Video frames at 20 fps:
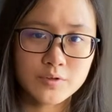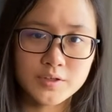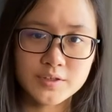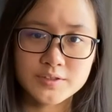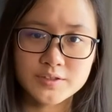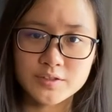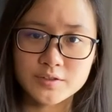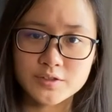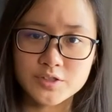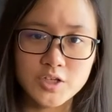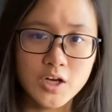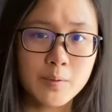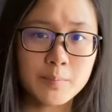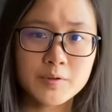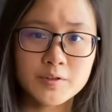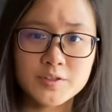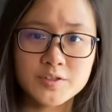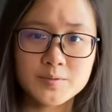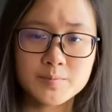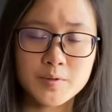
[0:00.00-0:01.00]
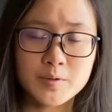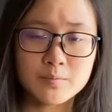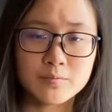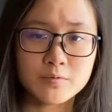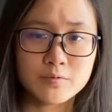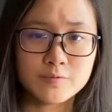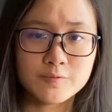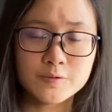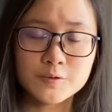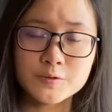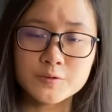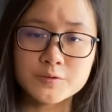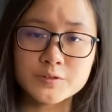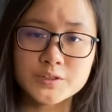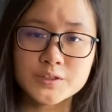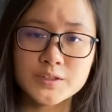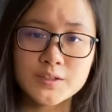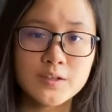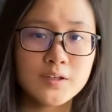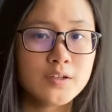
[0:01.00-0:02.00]
is a Japanese bamboo flute.
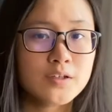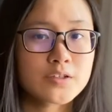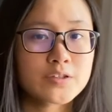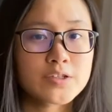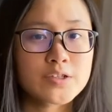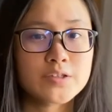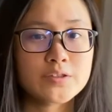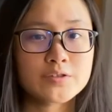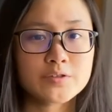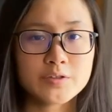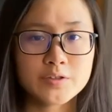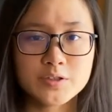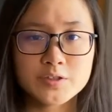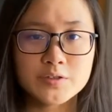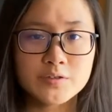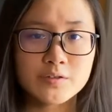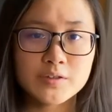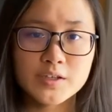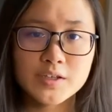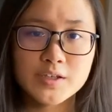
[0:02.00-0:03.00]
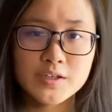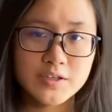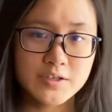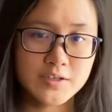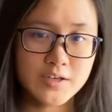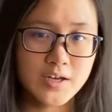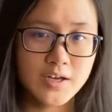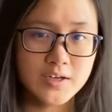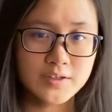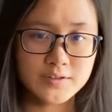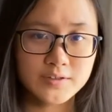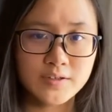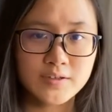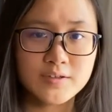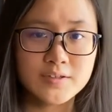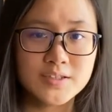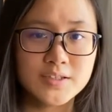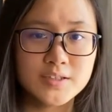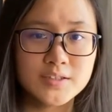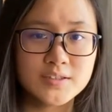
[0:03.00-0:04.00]
Traditionally, it has
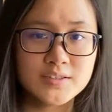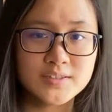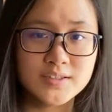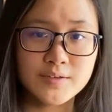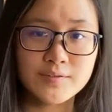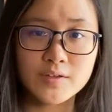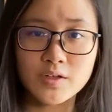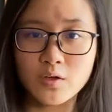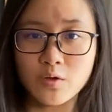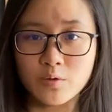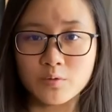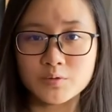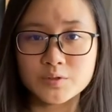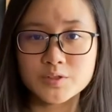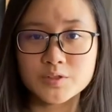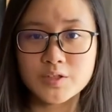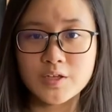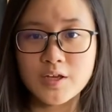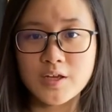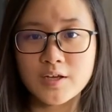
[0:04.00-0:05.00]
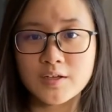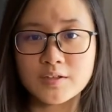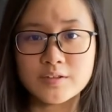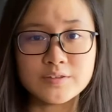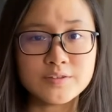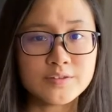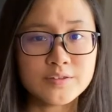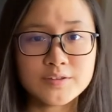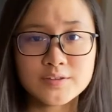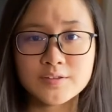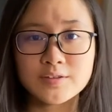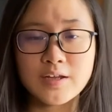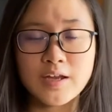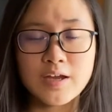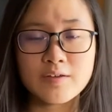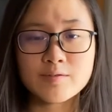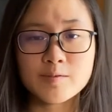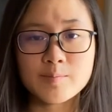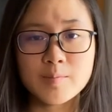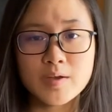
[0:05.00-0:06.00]
7 holes and it doesn't
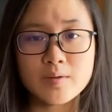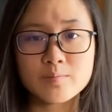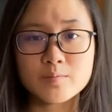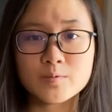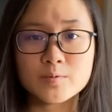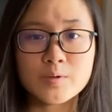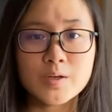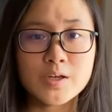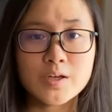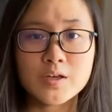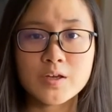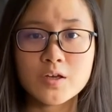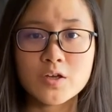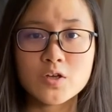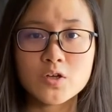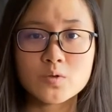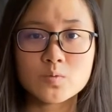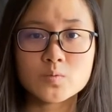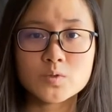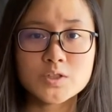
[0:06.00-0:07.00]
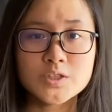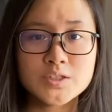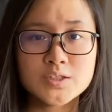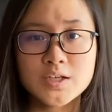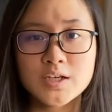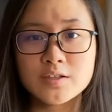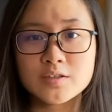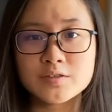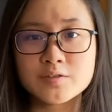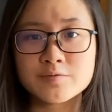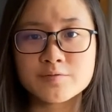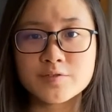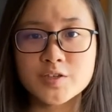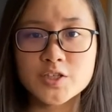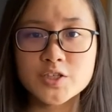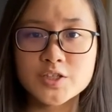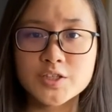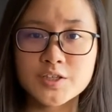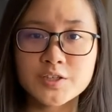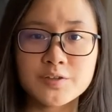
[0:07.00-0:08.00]
have a membrane, which kind of
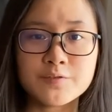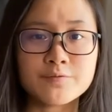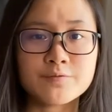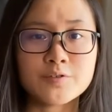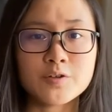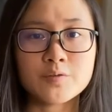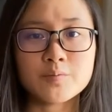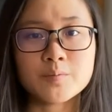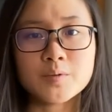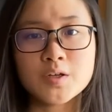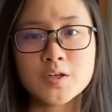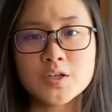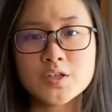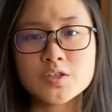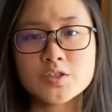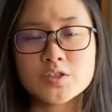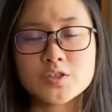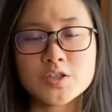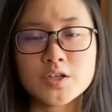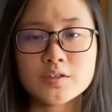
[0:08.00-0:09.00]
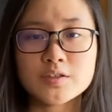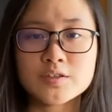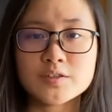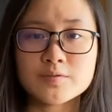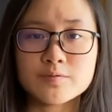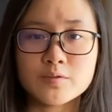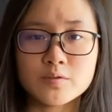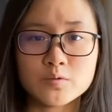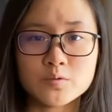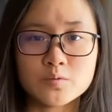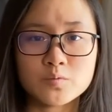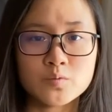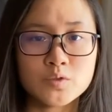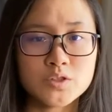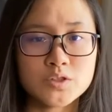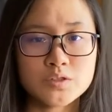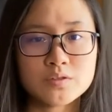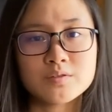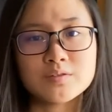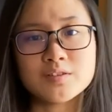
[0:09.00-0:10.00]
differentiates it from the Chinese flute, which
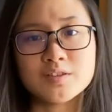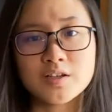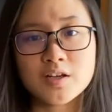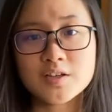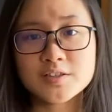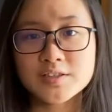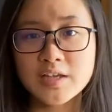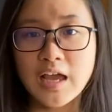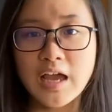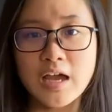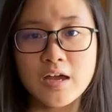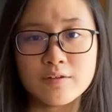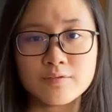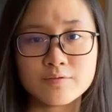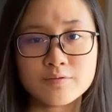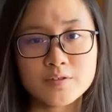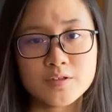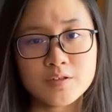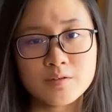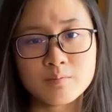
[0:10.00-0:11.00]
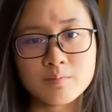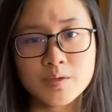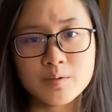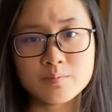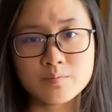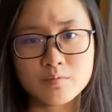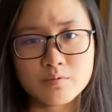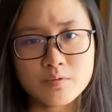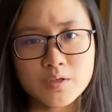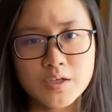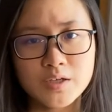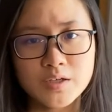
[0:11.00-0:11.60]
does have a membrane.